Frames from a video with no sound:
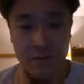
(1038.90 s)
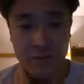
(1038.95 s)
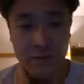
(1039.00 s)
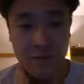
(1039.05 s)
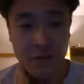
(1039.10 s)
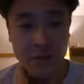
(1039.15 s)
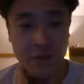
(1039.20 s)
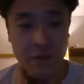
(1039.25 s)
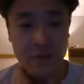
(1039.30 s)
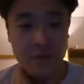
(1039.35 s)

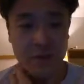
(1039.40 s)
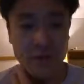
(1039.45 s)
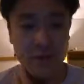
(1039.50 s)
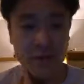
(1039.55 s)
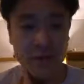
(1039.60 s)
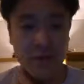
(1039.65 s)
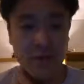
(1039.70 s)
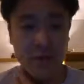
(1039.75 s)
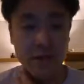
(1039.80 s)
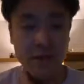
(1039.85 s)
US
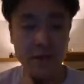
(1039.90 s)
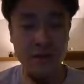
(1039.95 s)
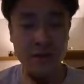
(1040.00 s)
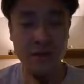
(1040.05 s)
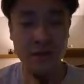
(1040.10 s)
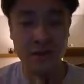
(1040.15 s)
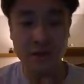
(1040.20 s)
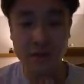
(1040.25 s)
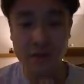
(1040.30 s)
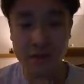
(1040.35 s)
President. Oh
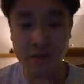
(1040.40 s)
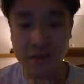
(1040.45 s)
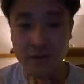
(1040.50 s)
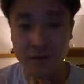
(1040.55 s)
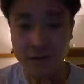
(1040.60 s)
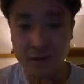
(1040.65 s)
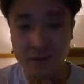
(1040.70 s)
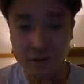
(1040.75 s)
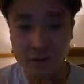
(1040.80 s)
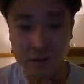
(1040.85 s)
no.
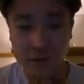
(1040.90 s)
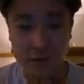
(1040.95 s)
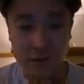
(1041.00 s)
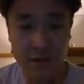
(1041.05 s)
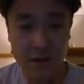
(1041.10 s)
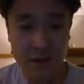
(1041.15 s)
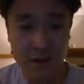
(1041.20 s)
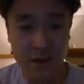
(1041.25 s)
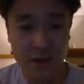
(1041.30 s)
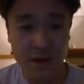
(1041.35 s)

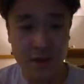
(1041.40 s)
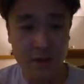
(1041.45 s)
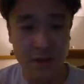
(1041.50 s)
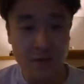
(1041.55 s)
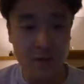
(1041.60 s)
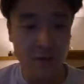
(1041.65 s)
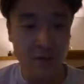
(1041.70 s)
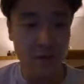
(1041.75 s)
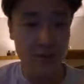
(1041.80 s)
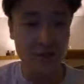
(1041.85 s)

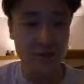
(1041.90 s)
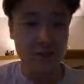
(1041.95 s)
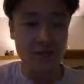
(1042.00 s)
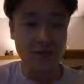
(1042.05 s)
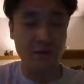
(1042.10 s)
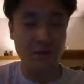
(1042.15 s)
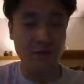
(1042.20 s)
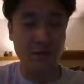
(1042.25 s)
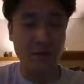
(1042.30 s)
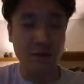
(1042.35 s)
What's the fuck?
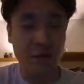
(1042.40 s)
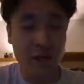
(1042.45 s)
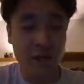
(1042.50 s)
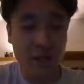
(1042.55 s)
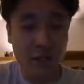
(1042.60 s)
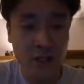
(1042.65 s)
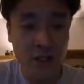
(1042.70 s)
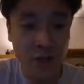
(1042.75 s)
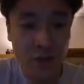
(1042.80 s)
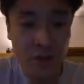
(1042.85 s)
Morning
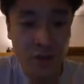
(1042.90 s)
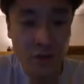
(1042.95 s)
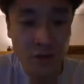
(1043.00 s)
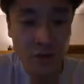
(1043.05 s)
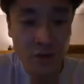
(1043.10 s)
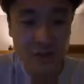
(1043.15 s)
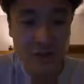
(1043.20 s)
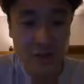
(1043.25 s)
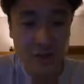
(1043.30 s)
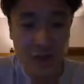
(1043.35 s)
Joe hosts
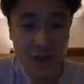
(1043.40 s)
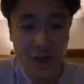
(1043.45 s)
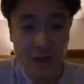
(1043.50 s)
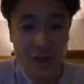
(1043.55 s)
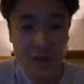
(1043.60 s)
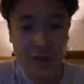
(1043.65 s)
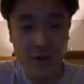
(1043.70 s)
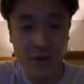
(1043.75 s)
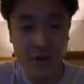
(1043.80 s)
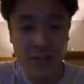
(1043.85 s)
are
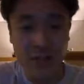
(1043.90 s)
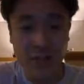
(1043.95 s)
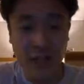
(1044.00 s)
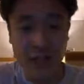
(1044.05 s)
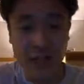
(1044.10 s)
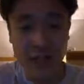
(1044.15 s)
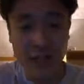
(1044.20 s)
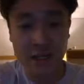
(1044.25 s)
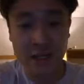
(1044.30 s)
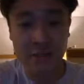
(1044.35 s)
crazy and
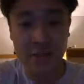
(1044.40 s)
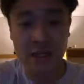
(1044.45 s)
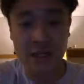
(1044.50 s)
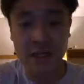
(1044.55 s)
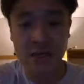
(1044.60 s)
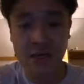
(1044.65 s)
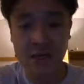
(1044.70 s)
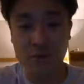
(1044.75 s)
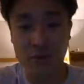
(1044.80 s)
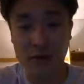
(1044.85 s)
numb as
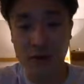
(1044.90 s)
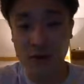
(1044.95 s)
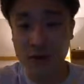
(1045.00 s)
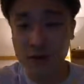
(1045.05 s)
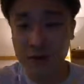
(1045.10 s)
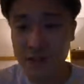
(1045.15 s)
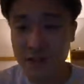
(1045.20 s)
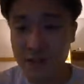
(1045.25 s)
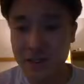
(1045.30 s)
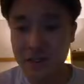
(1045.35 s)
rock.
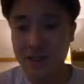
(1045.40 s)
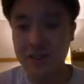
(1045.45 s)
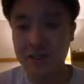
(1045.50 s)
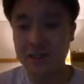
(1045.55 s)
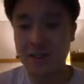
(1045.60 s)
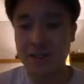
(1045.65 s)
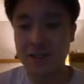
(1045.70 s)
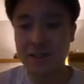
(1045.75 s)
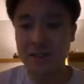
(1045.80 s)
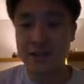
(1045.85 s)

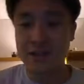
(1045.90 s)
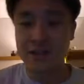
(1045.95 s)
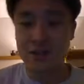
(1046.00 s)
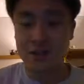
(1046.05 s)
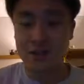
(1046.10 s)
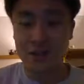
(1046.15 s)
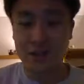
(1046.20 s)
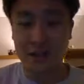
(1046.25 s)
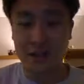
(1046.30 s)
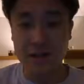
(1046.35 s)

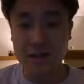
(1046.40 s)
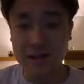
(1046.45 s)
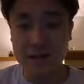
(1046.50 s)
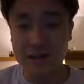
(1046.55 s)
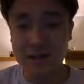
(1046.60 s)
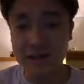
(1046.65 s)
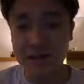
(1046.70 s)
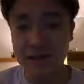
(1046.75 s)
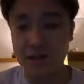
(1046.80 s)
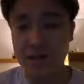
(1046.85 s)
Okay, so
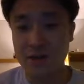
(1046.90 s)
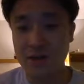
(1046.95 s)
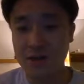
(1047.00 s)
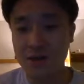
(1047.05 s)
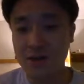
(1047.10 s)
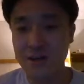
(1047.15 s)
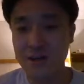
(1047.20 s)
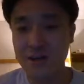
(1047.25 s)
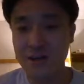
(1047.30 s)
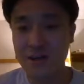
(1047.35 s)

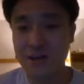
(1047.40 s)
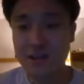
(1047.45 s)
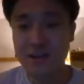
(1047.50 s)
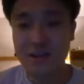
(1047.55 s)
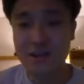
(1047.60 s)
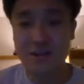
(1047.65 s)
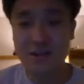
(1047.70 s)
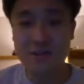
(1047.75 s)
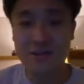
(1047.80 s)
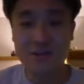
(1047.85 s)

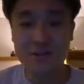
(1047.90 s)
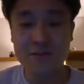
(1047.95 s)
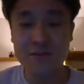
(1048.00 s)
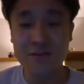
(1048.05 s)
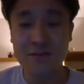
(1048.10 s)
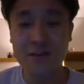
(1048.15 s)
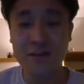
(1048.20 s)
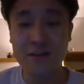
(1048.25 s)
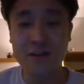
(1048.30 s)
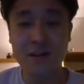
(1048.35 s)

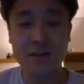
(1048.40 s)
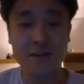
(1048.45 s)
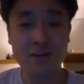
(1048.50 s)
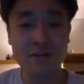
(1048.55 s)
fair